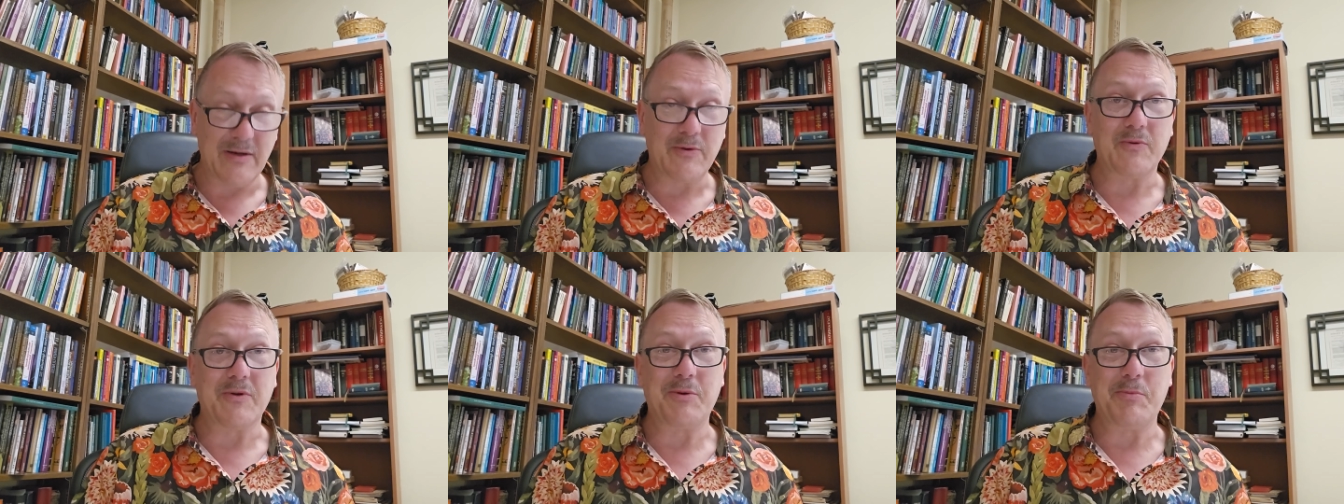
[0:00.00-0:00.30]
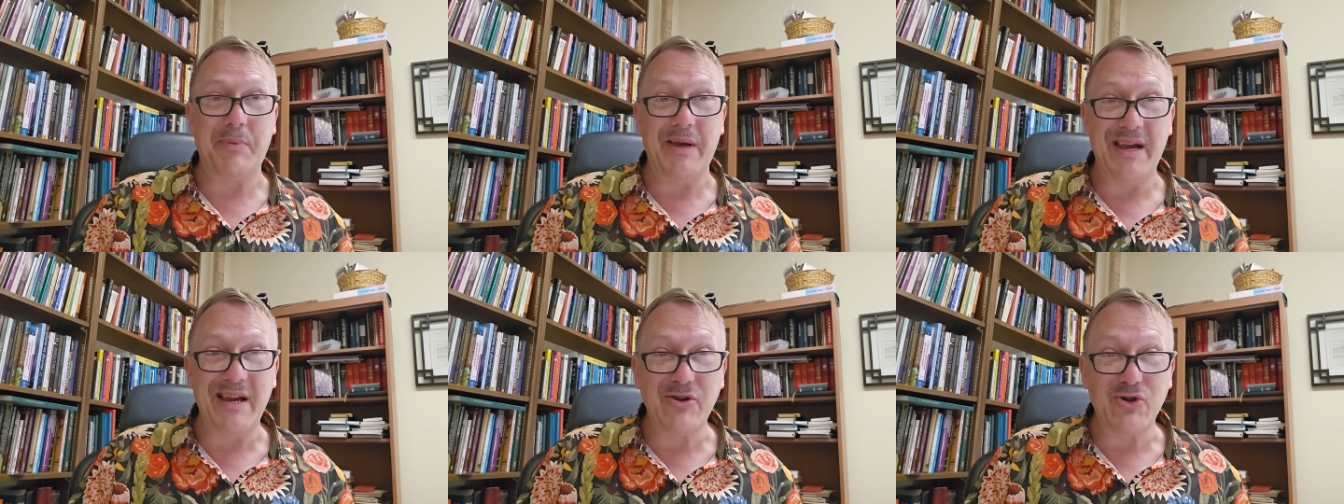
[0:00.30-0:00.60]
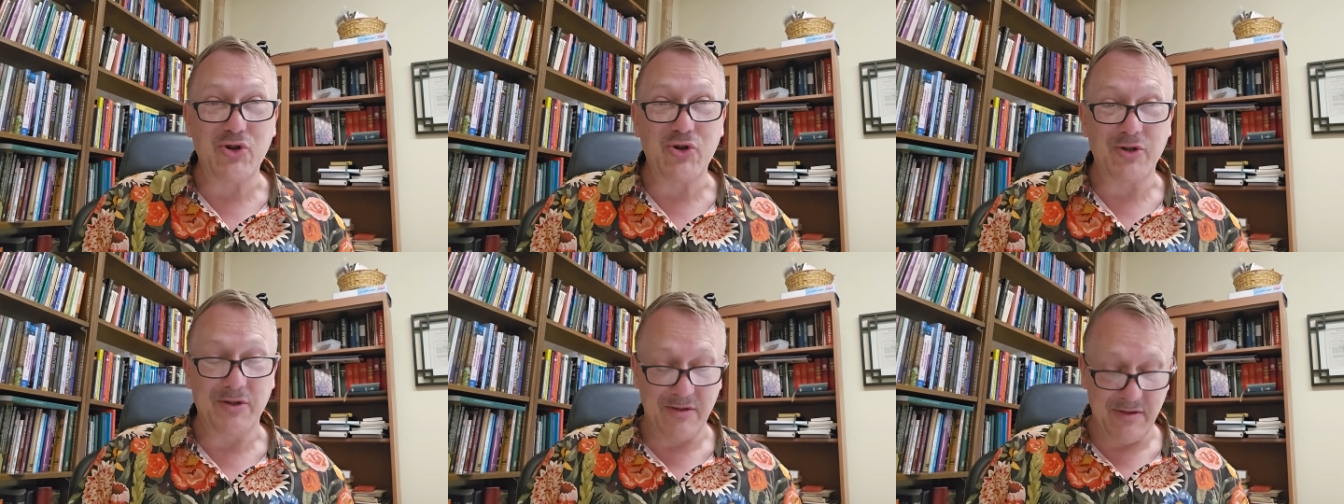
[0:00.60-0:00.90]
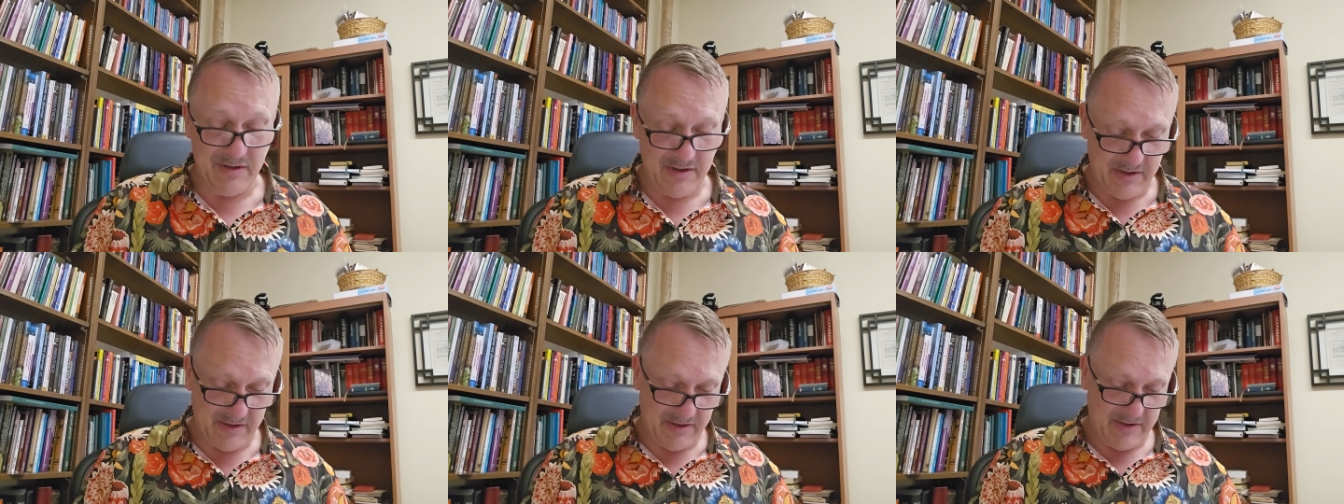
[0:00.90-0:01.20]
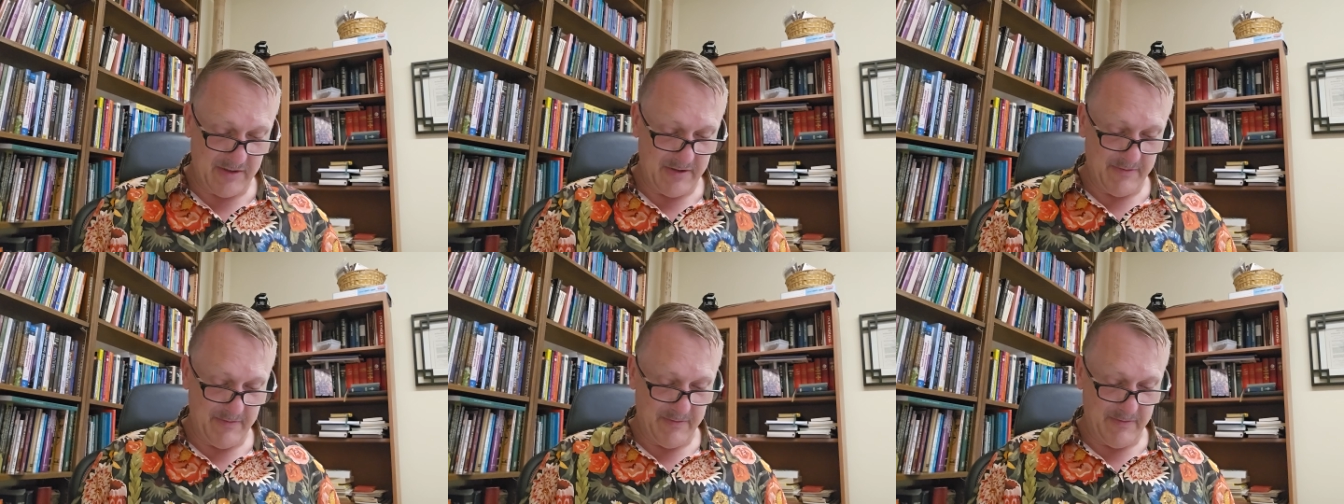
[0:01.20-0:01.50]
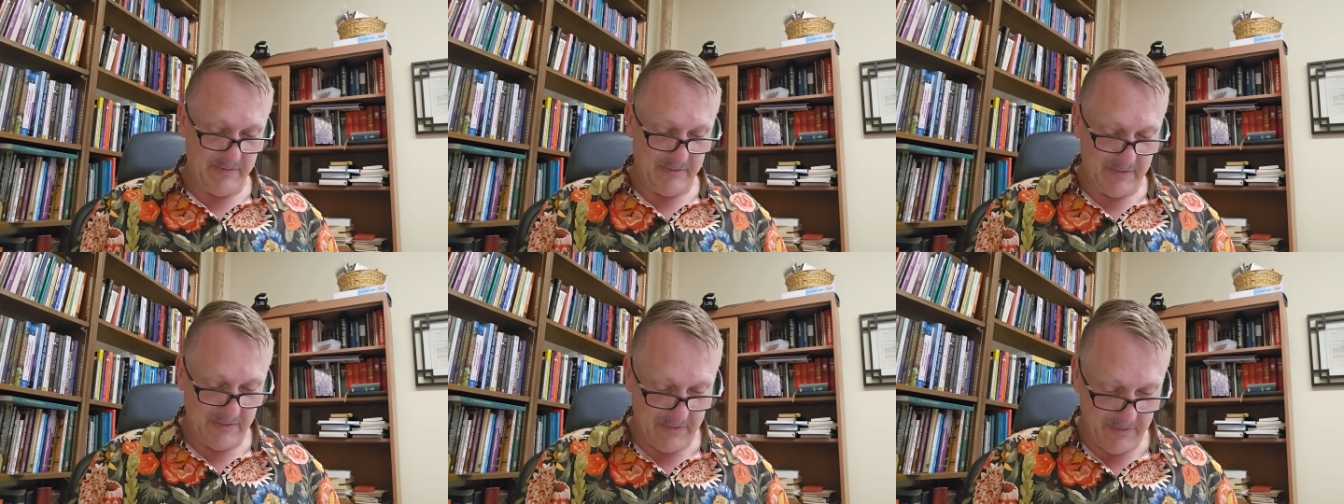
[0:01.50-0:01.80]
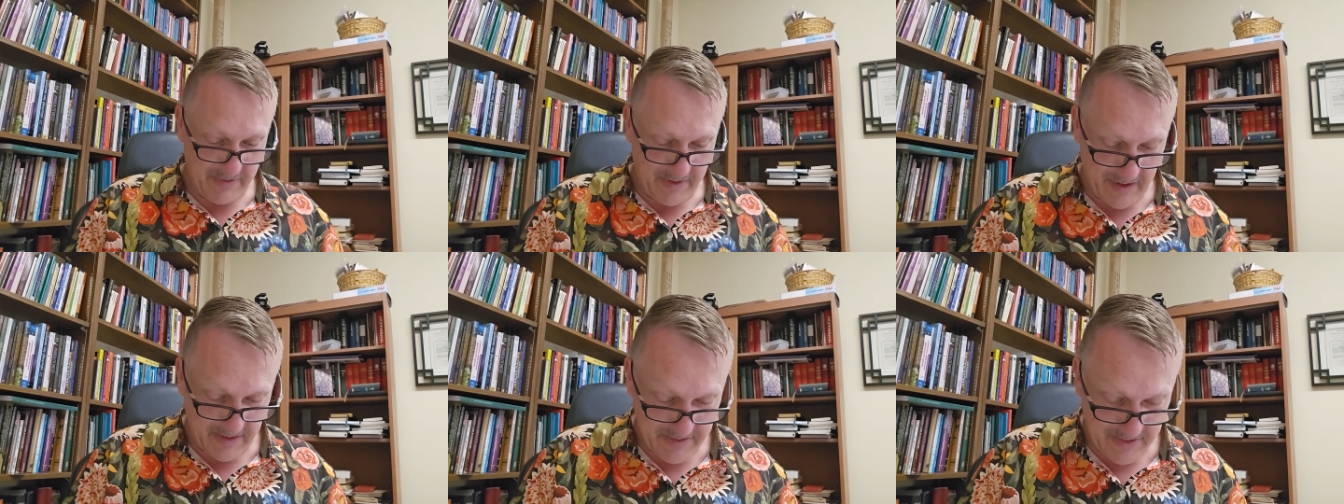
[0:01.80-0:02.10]
and with patience.
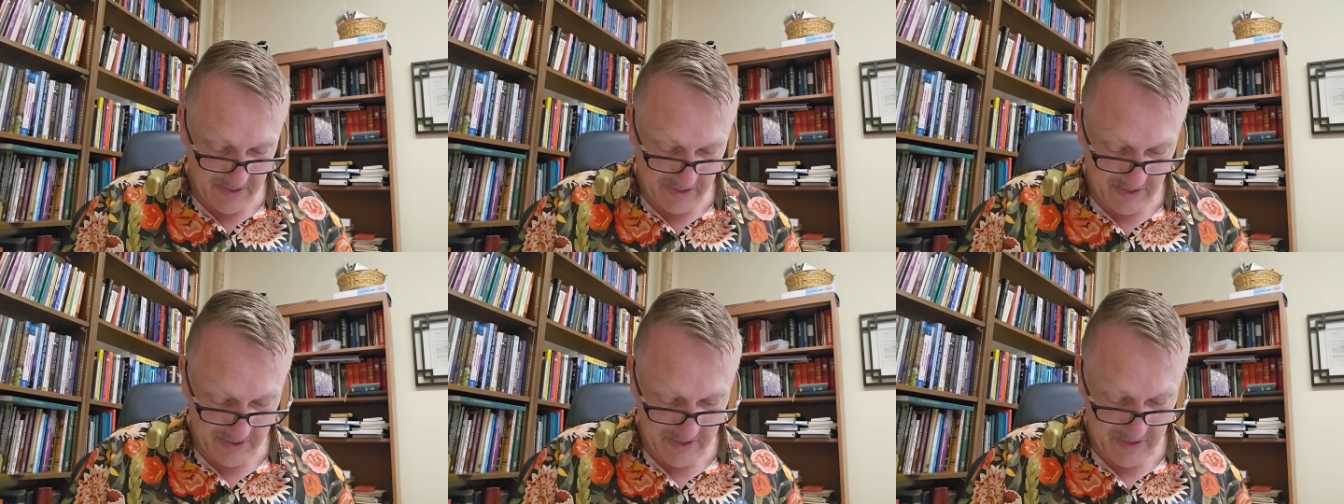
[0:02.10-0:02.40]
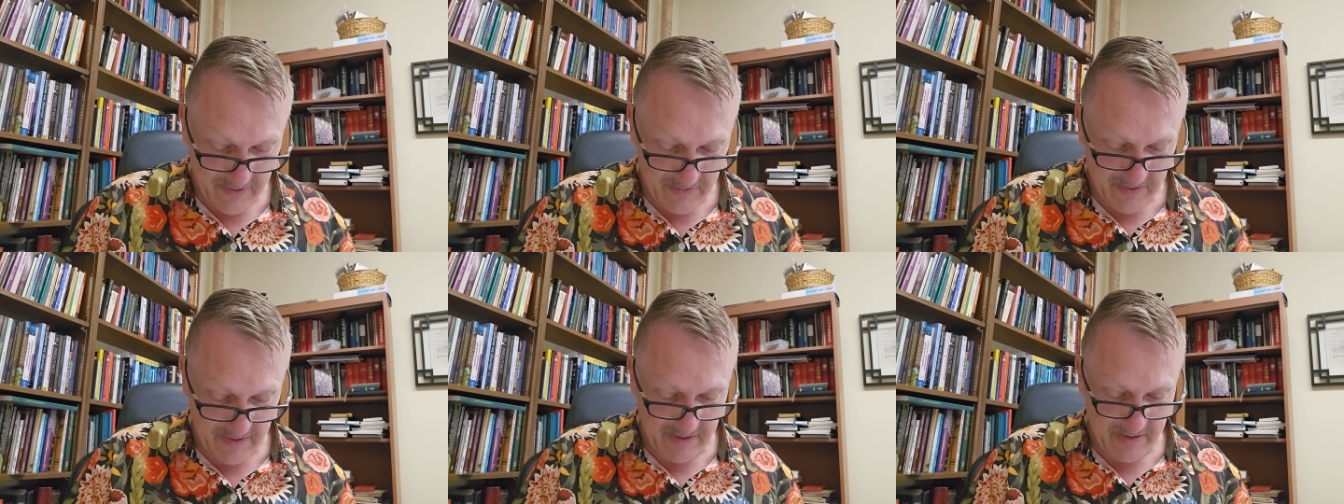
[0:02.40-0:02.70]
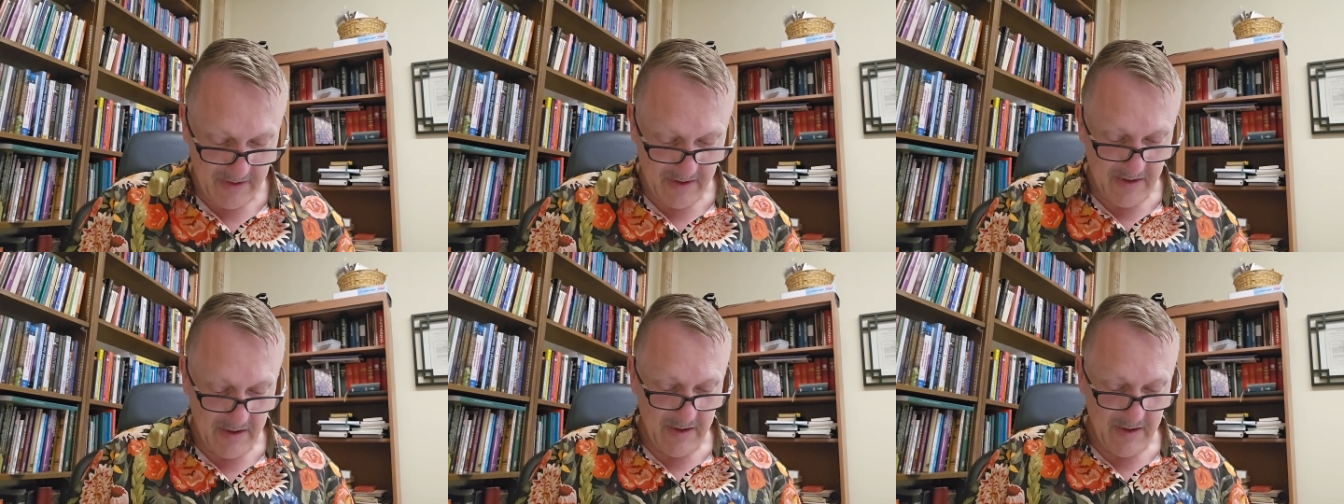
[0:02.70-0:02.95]
That's a hard one.